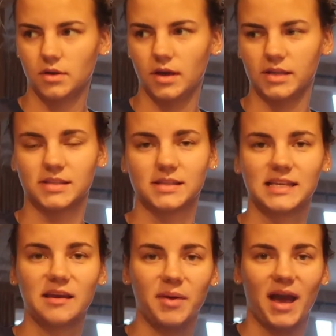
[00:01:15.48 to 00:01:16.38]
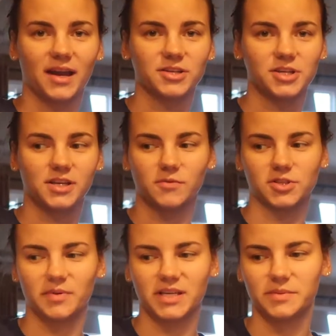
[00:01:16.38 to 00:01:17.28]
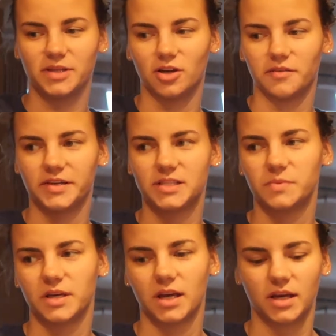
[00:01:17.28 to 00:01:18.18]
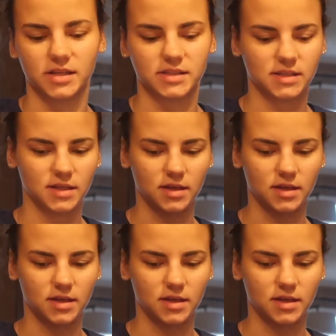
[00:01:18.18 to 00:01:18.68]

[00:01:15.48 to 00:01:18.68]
It's the same packaging, which makes me nervous because